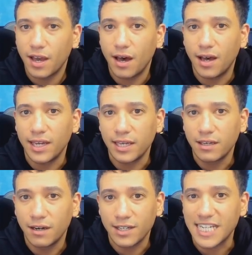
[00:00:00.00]
I
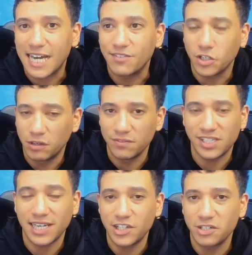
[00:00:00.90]
can't have a
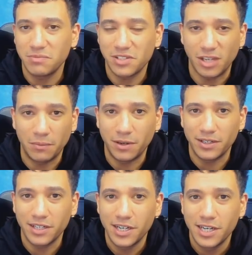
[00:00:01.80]
conversation with
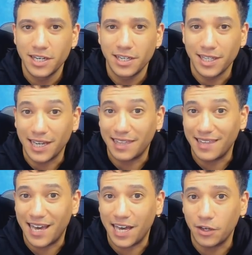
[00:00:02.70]
someone like
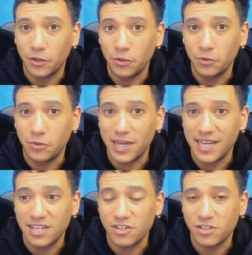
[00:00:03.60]
that who
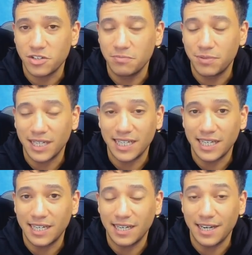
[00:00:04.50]
is
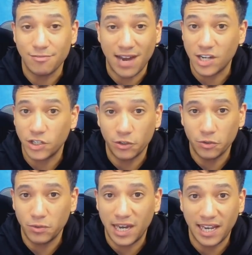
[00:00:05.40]
completely
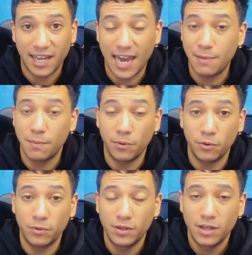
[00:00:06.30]
irrational and
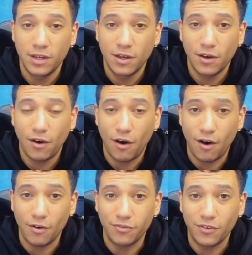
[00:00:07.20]
incapable
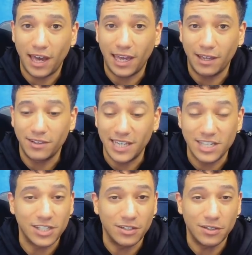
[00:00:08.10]
of a
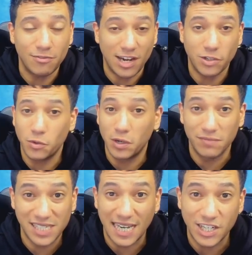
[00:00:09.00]
decent, rational
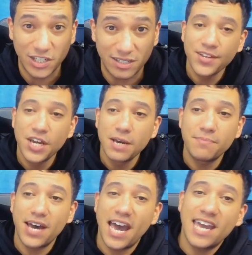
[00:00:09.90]
conversation.
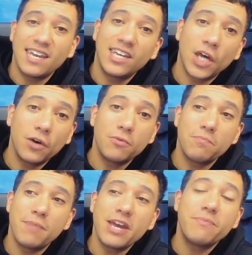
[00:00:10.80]
But hey, you know,
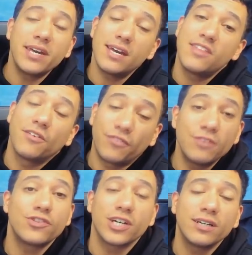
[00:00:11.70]
maybe in the
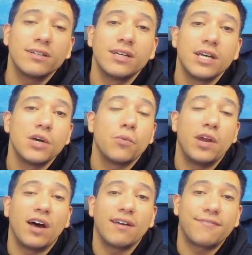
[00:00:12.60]
future,
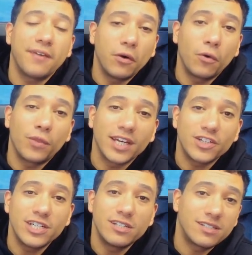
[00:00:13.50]
when I feel that
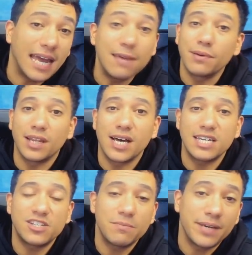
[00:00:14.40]
she's
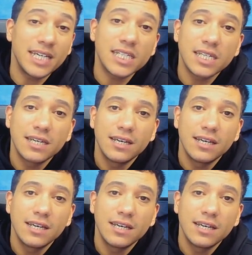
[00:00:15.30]
stabilized a bit,